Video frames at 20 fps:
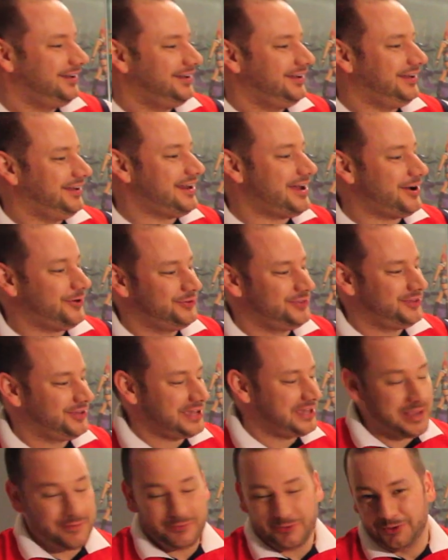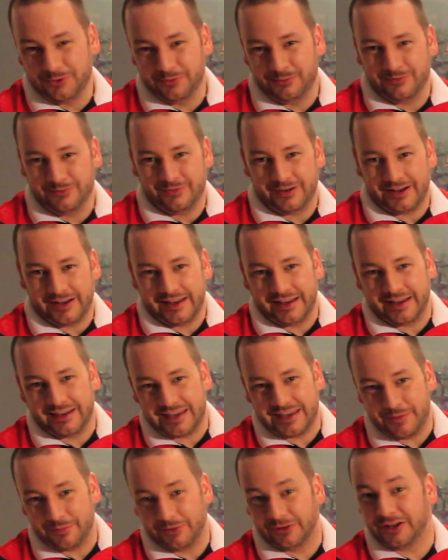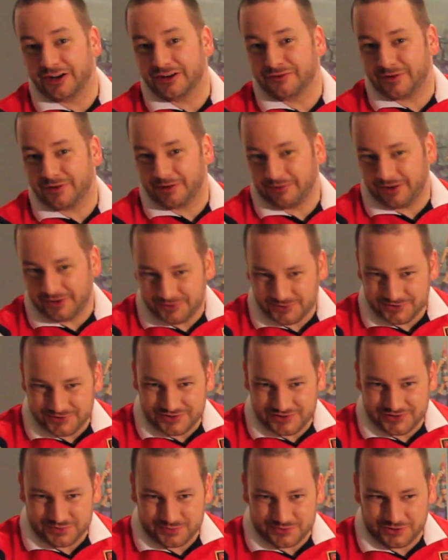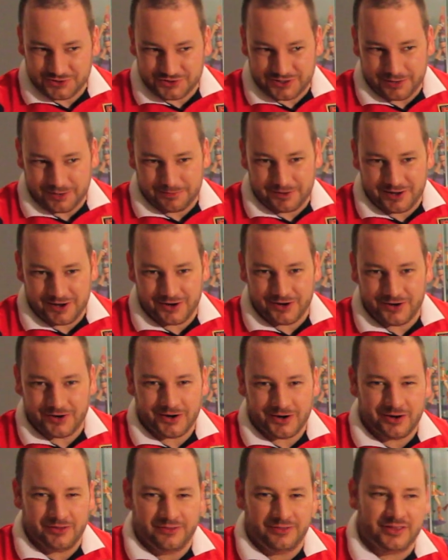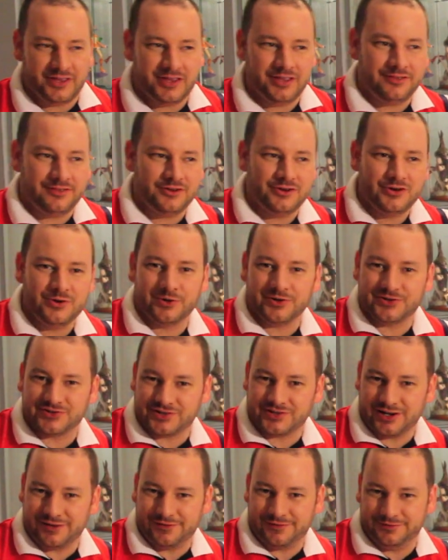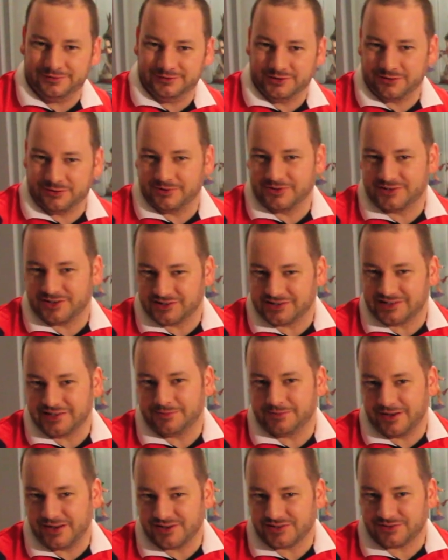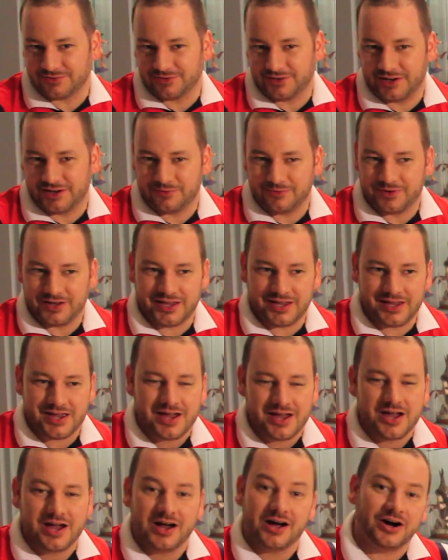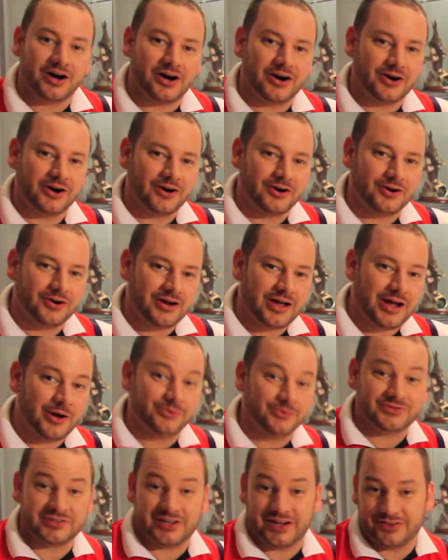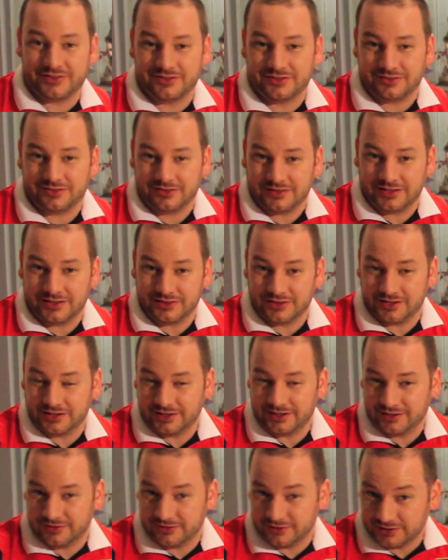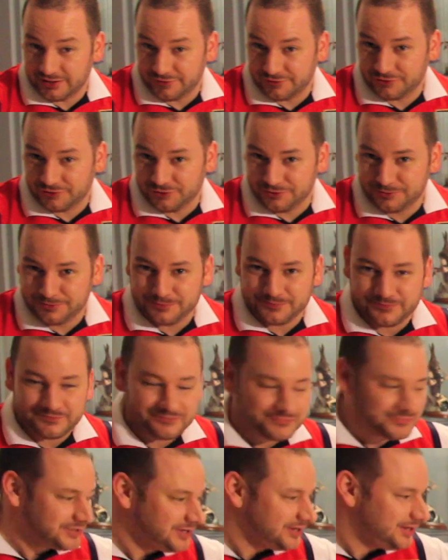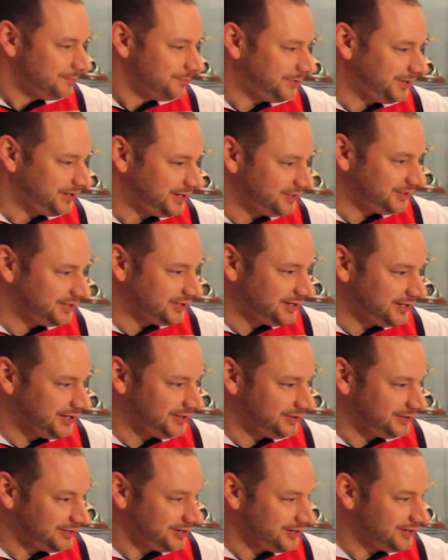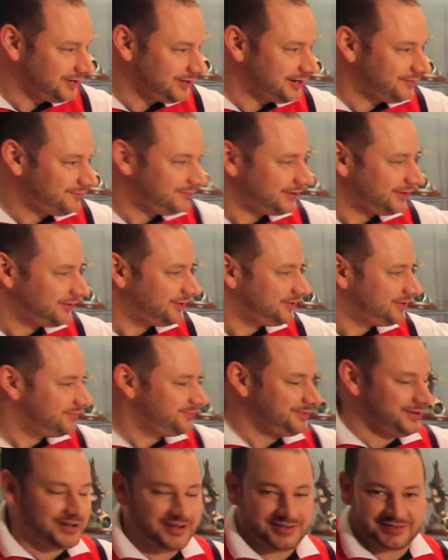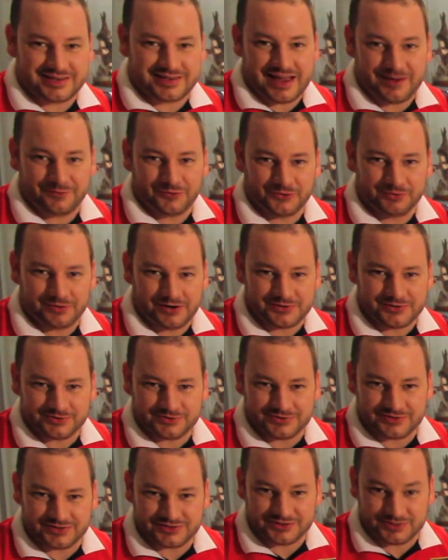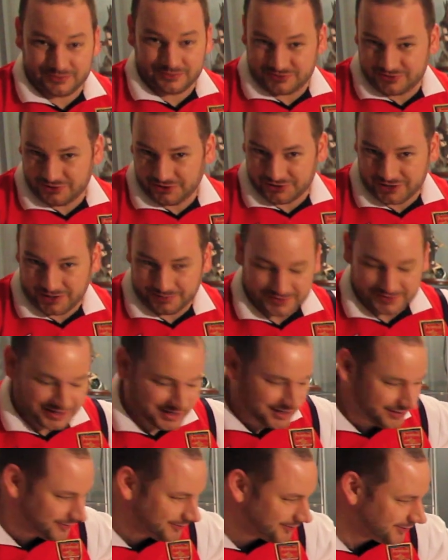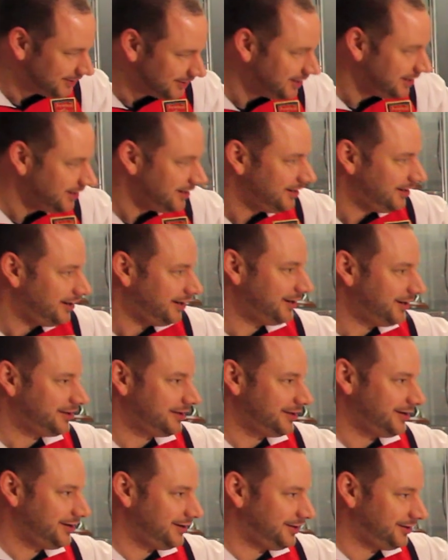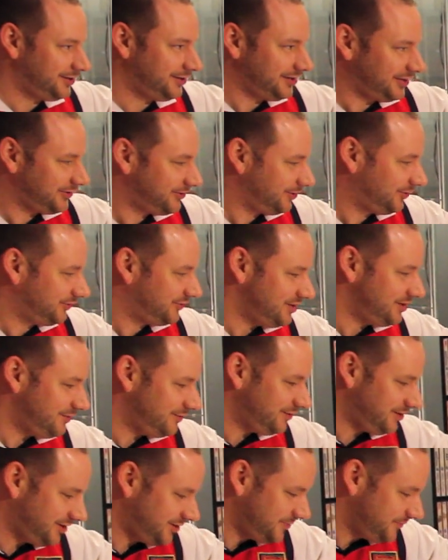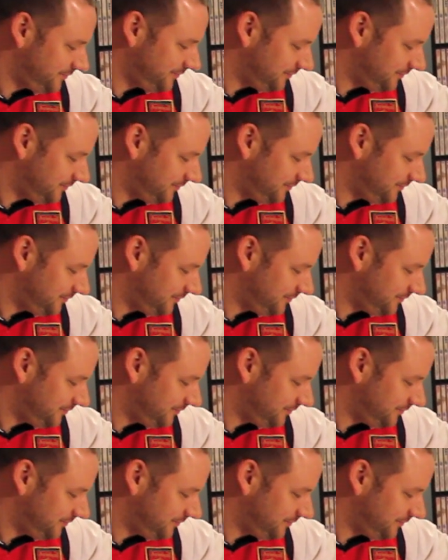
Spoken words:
And now in the game room, I keep a lot of my retro systems hooked up here. The newer stuff, the 360, PS3, and Wii, are outside in the living room. But in here, I figured it'd be nice to have all the retro systems hooked up together on a nice little TV.